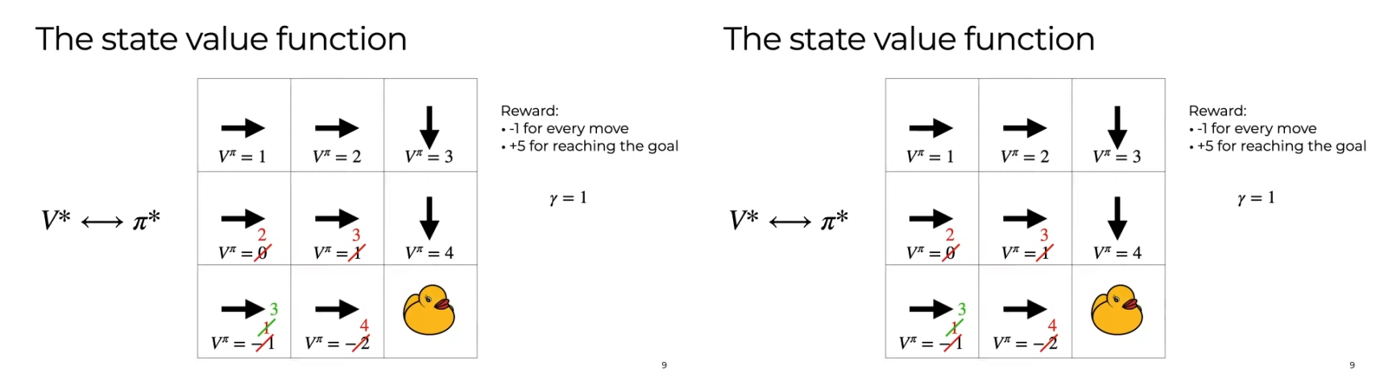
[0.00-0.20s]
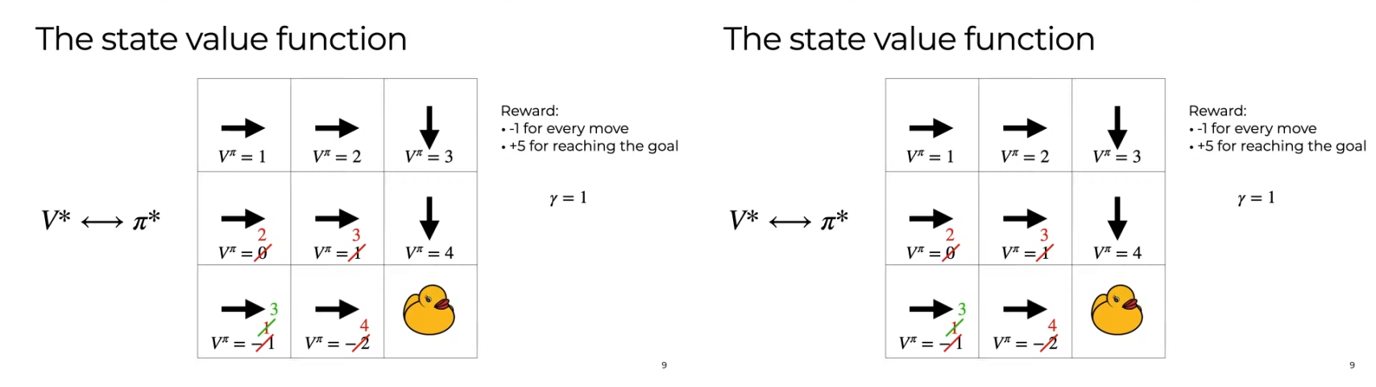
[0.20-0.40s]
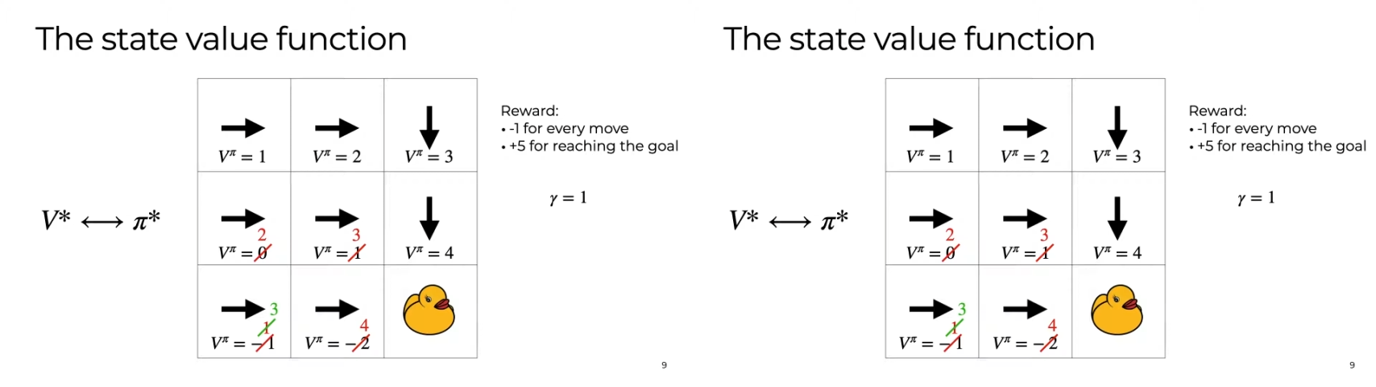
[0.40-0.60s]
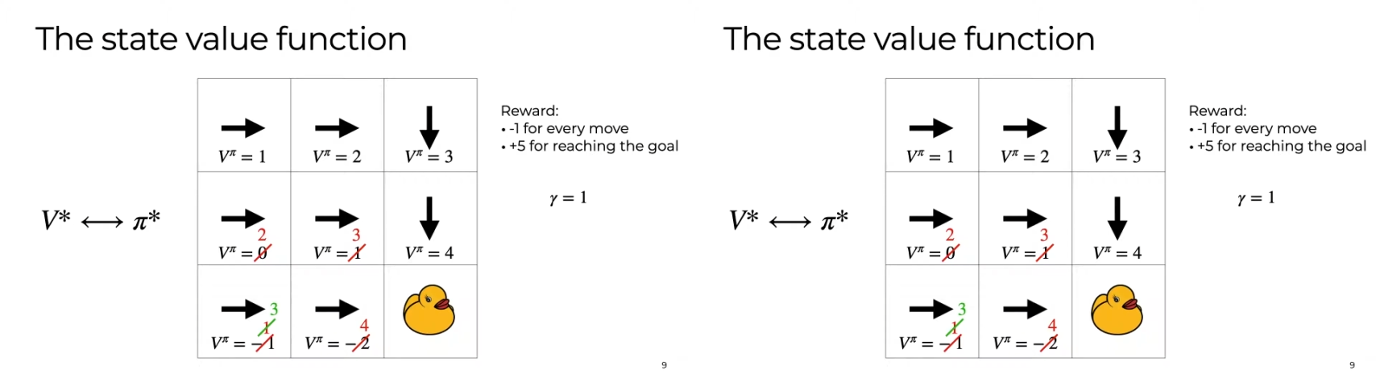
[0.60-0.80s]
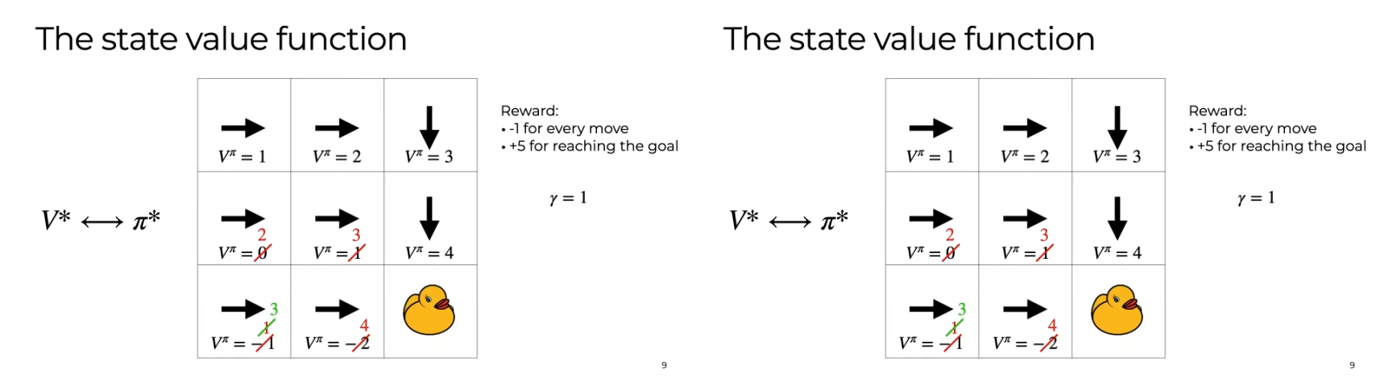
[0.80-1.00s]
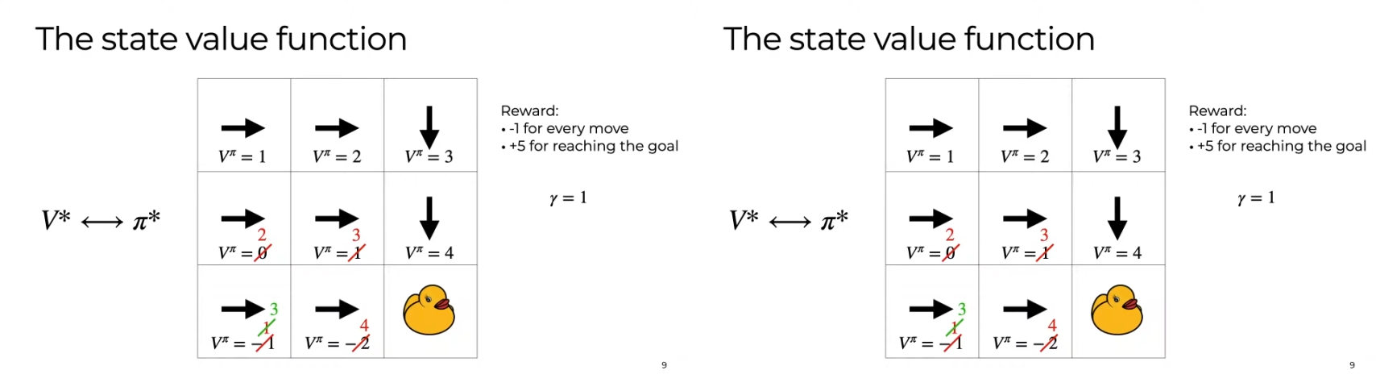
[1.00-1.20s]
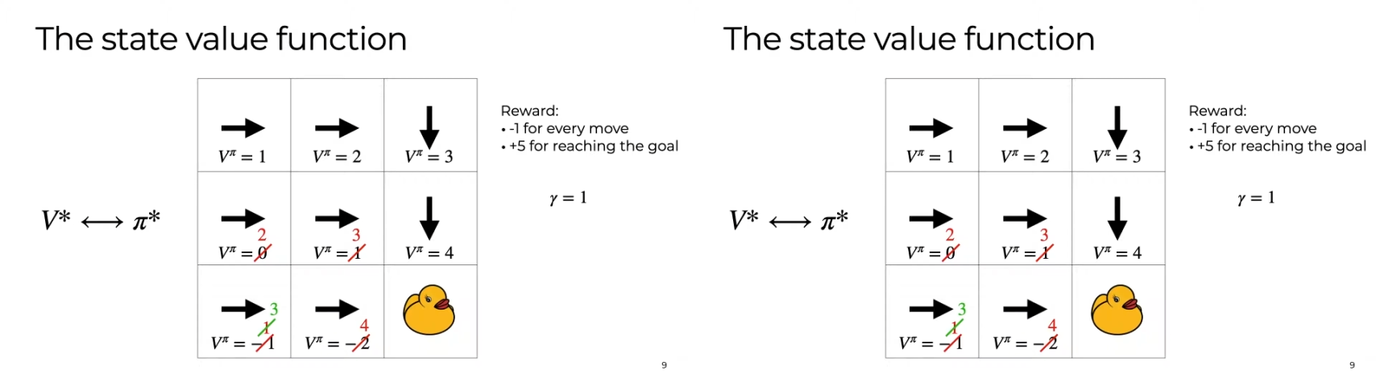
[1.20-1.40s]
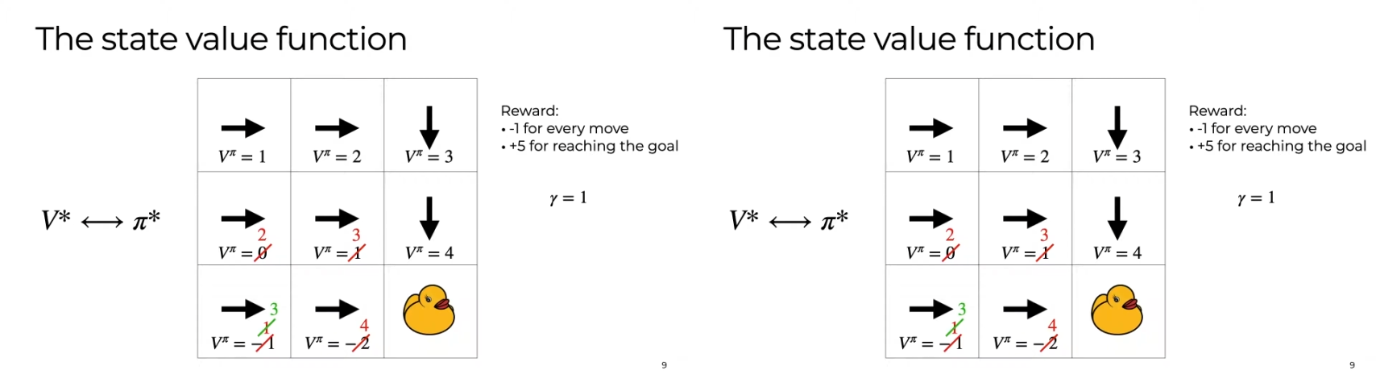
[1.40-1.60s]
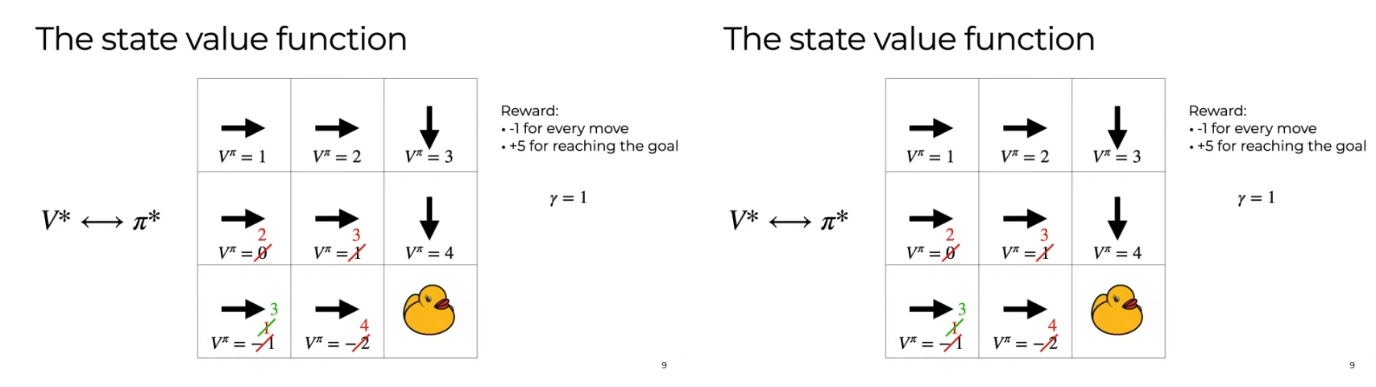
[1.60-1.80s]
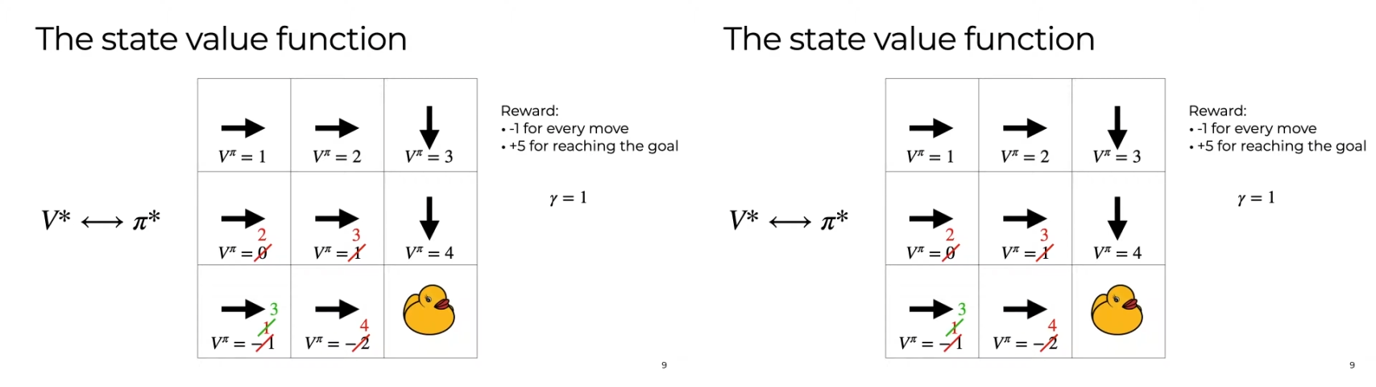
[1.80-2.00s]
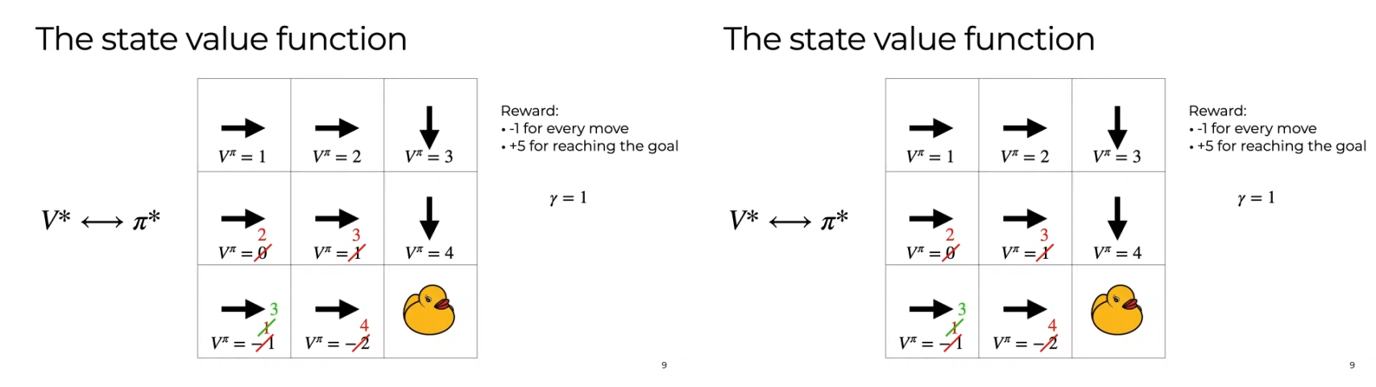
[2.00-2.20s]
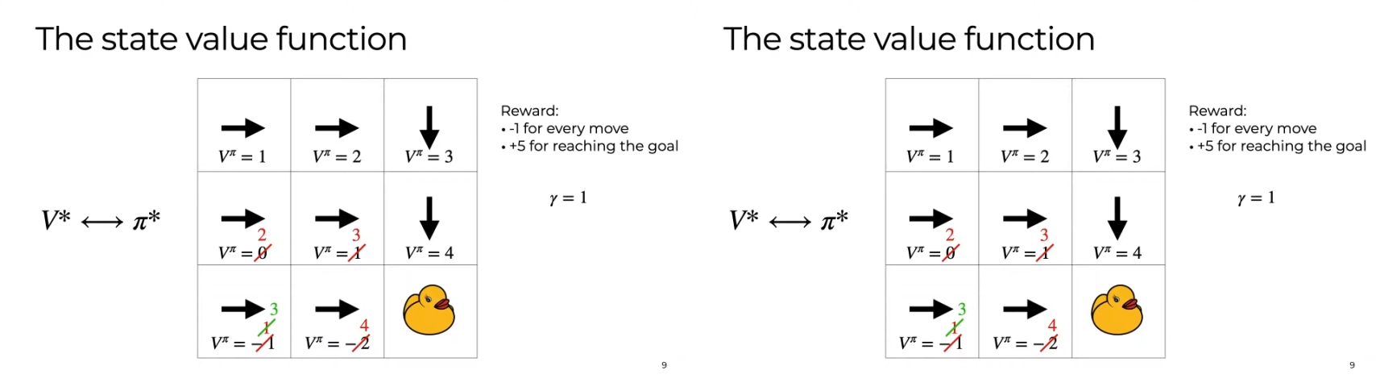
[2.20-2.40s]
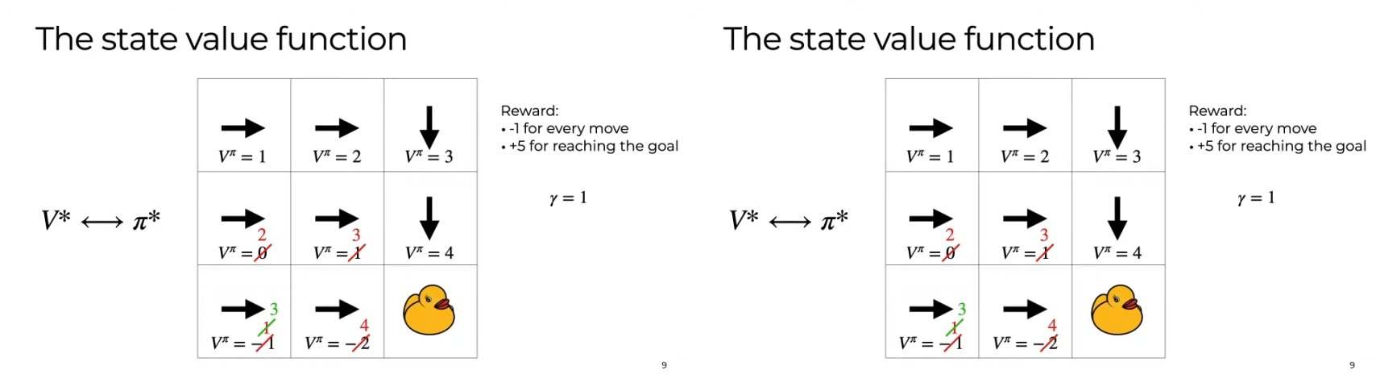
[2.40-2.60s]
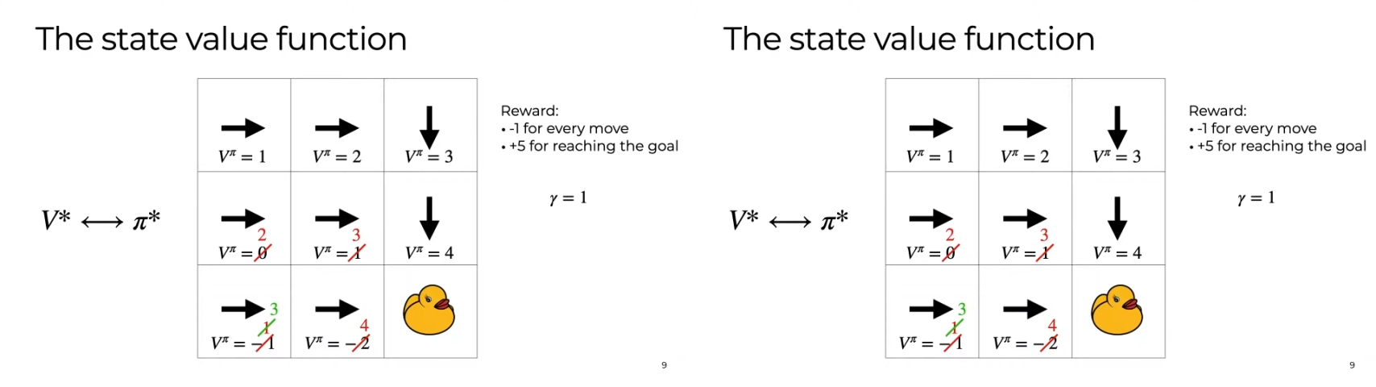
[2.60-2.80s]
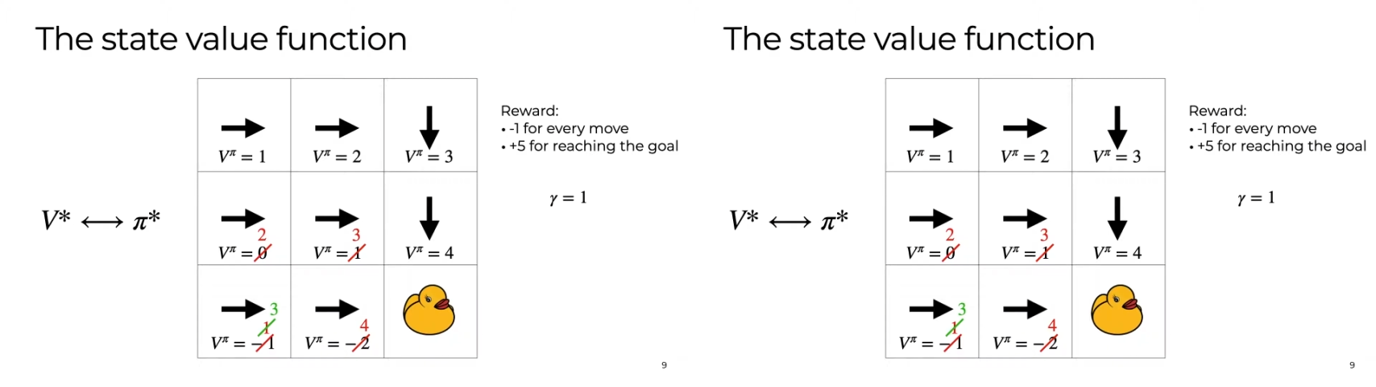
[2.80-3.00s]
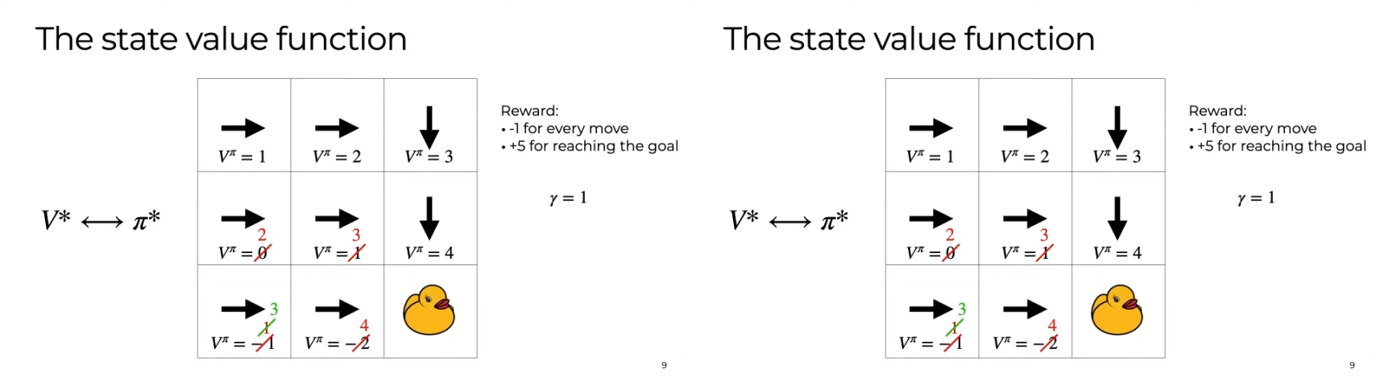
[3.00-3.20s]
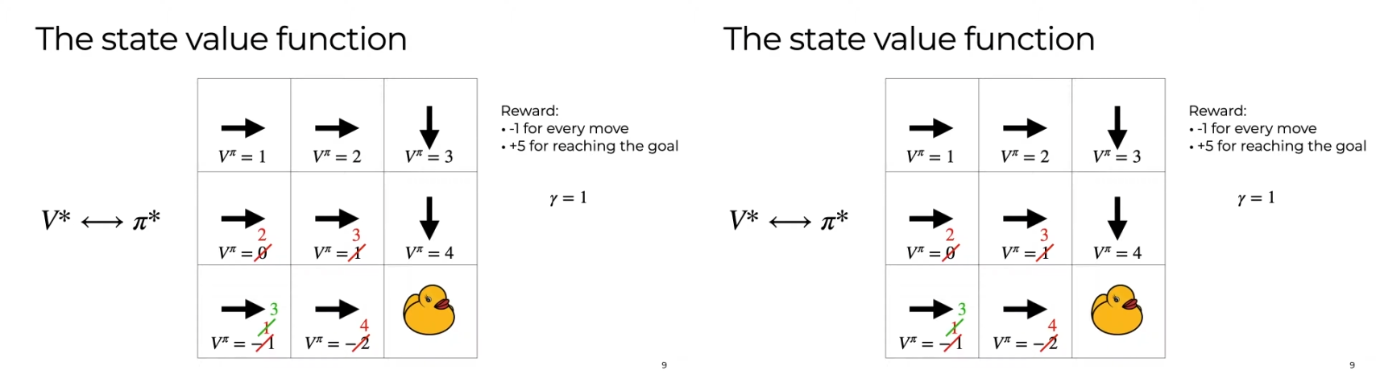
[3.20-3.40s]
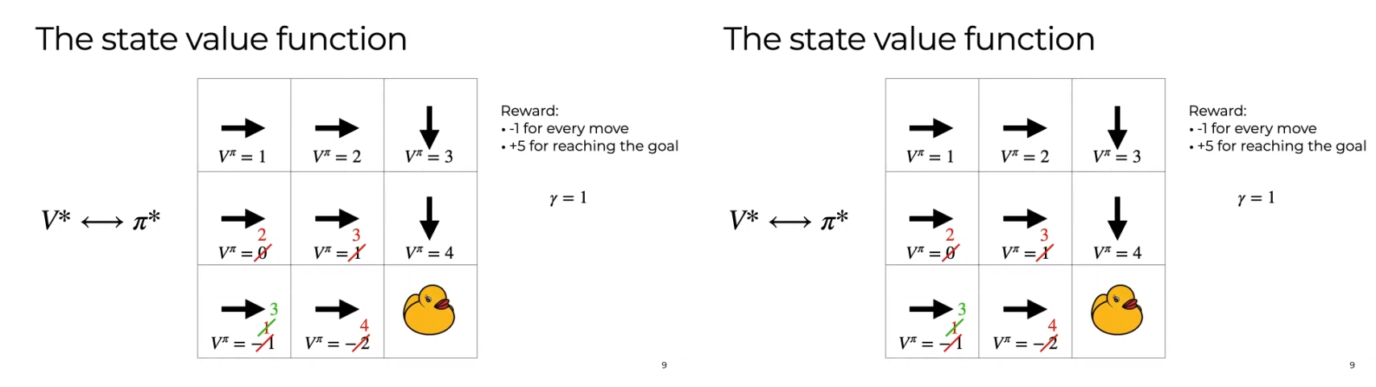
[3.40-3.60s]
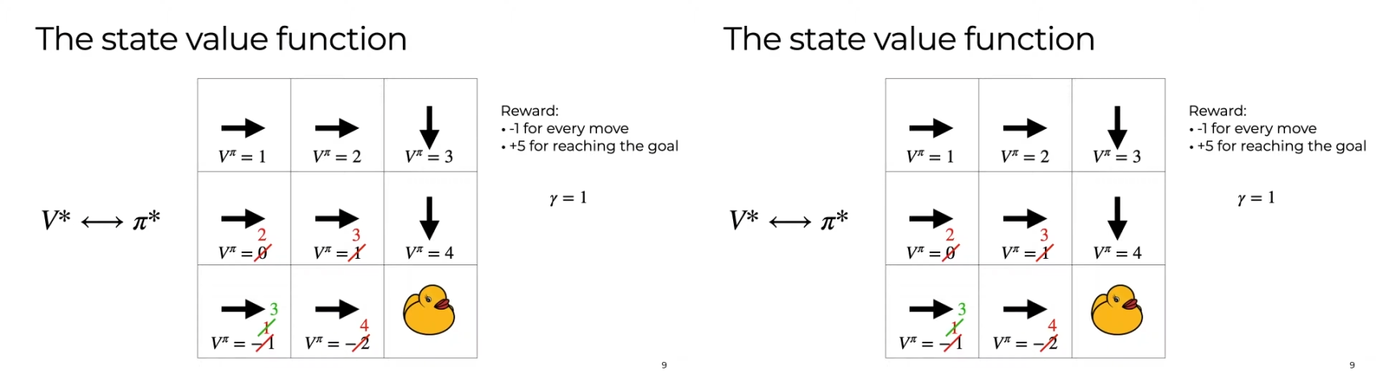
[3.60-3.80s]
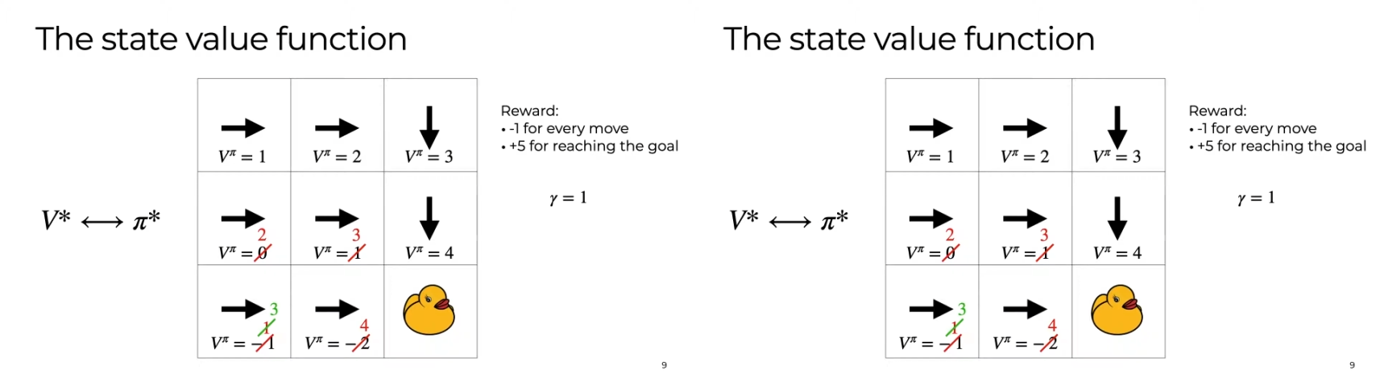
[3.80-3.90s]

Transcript: Nobody's mouth can be seen.